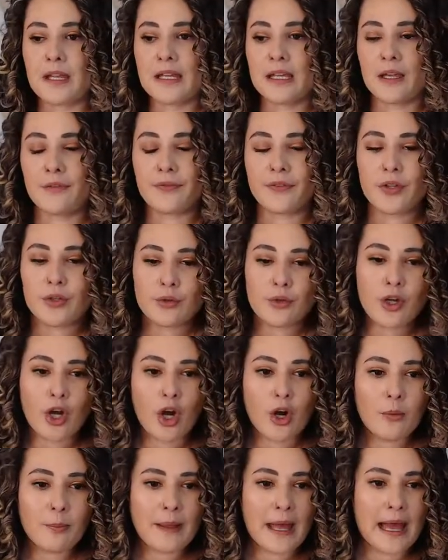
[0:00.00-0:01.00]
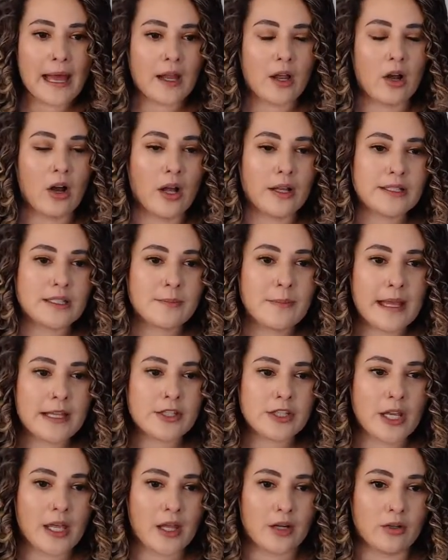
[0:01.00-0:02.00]
if you go back onto my
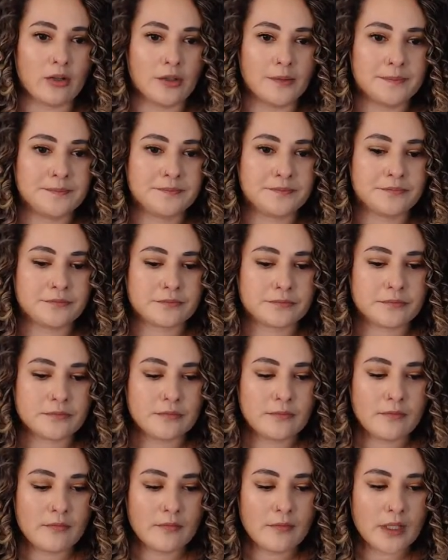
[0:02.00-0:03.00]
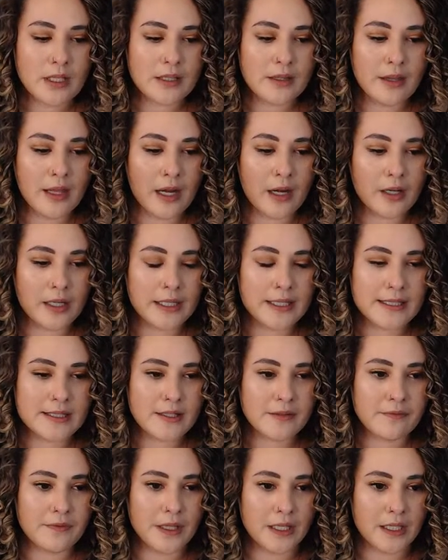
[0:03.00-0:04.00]
channel, there is
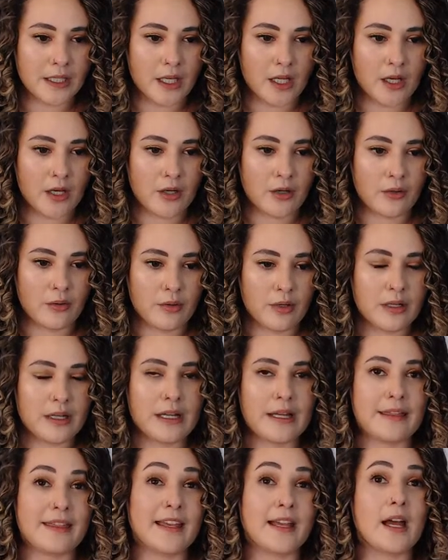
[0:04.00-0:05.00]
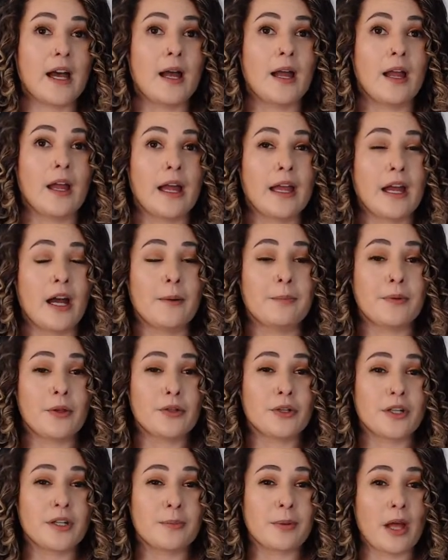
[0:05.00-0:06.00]
a video, I think I
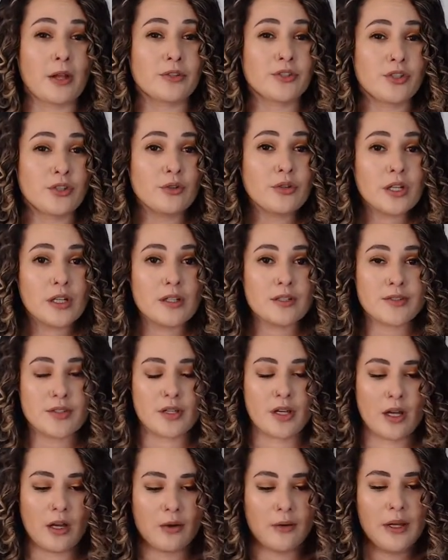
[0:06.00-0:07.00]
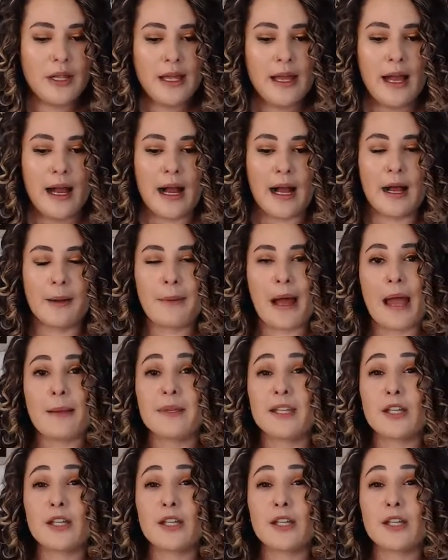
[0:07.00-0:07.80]
uploaded about 2 years ago. I'm